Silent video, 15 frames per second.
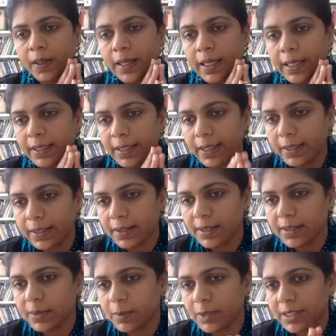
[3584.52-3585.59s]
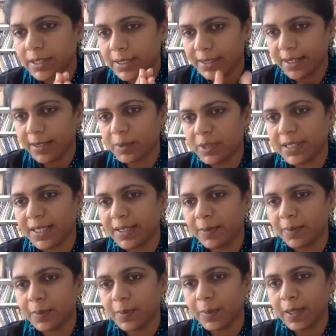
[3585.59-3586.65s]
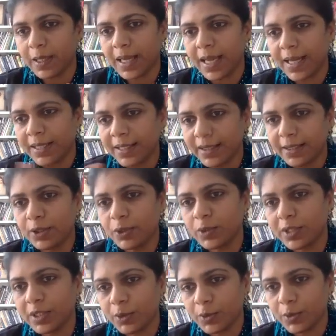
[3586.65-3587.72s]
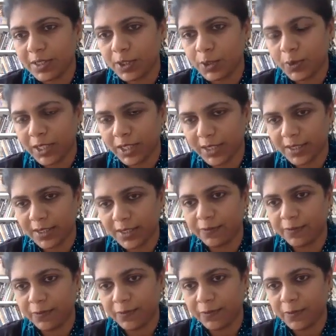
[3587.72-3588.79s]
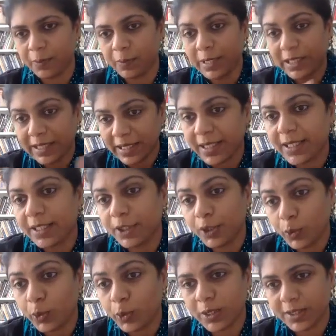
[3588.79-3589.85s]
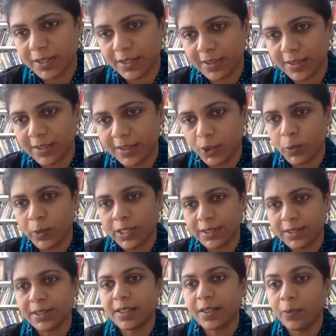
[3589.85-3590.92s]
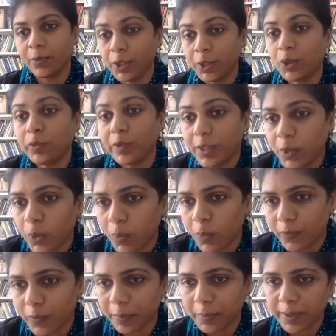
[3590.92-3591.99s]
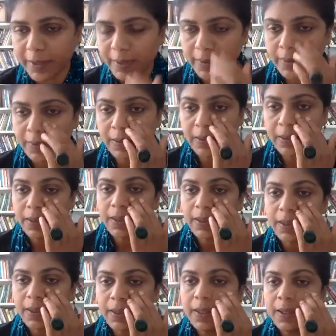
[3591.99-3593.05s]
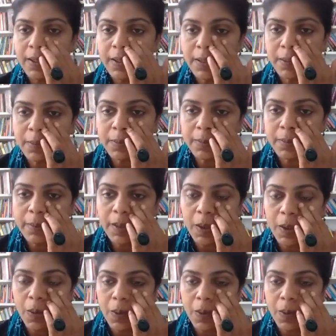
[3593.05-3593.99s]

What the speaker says: and addressed, but at the same time adding to the new situation, bringing in new questions to us, that where do we go from here. um,